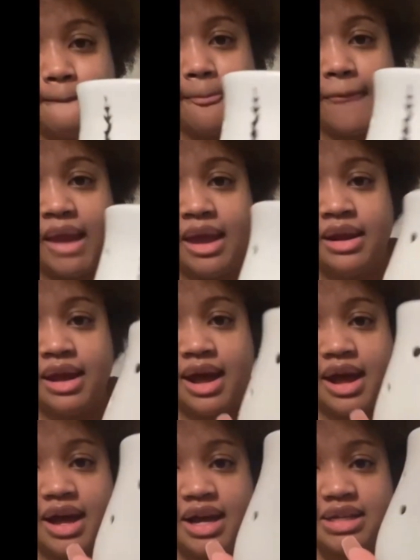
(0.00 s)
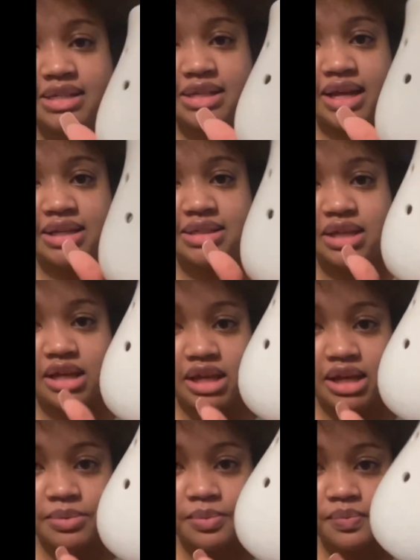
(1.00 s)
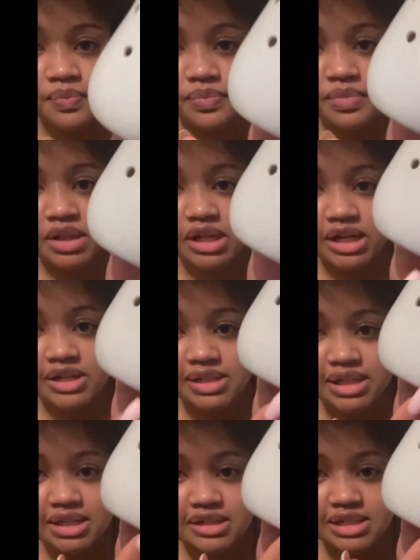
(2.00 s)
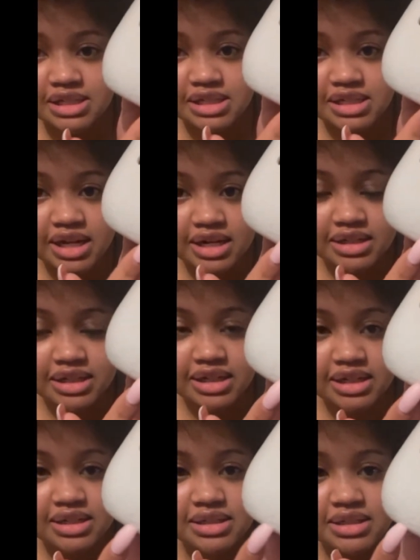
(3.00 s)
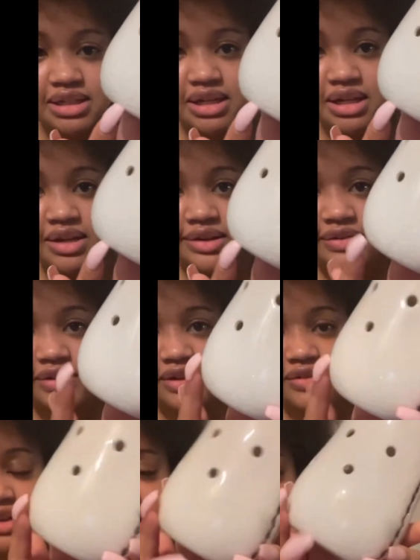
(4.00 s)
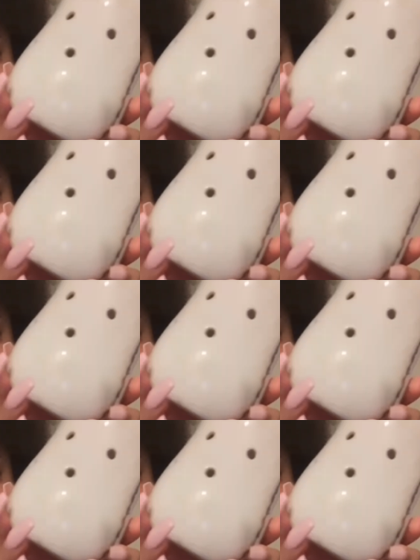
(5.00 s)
And it has like some, like you see those detailings of here.